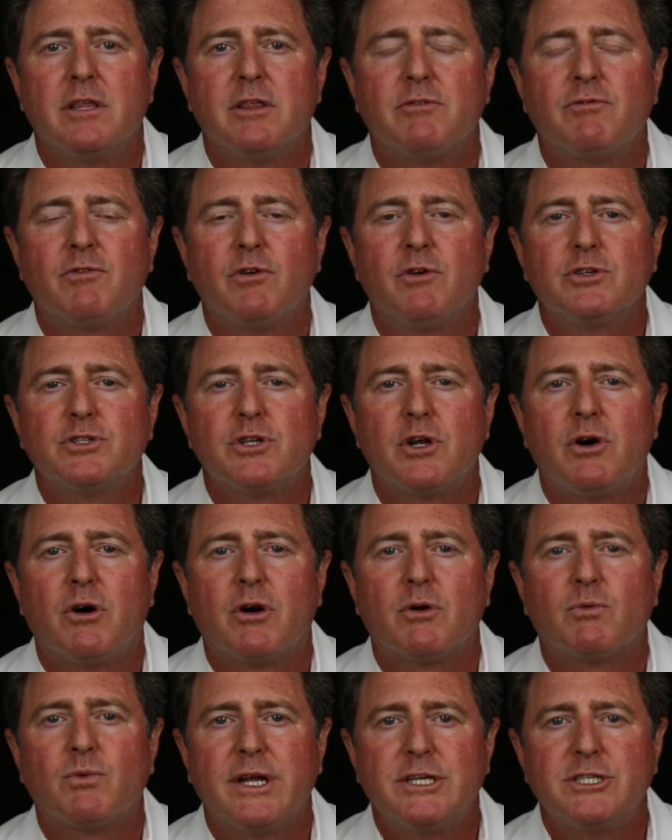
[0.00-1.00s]
The first
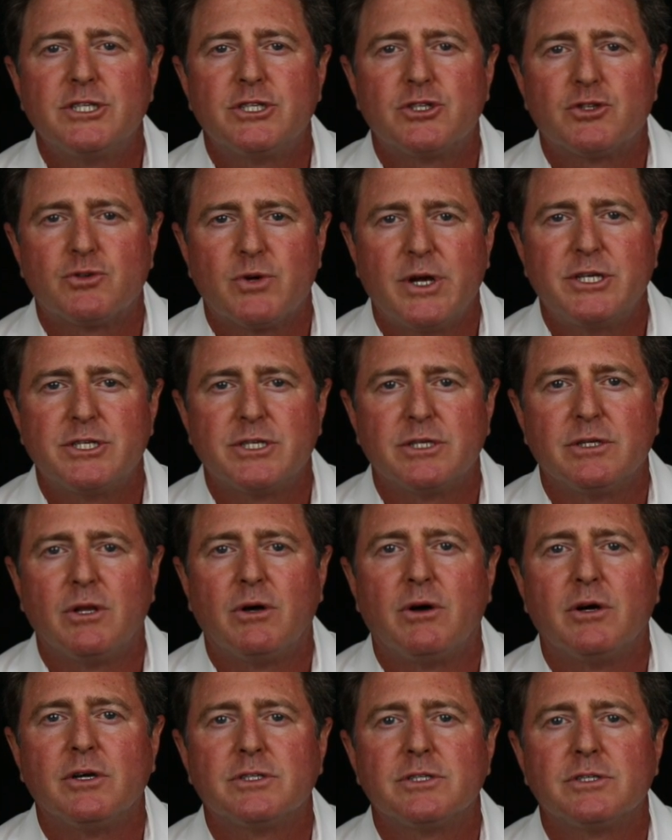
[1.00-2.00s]
are registration
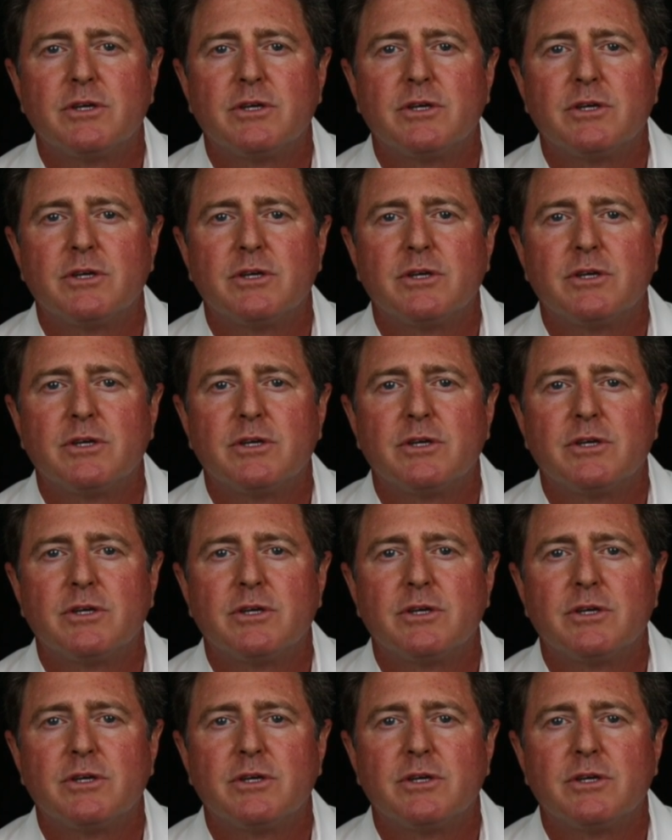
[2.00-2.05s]
laws.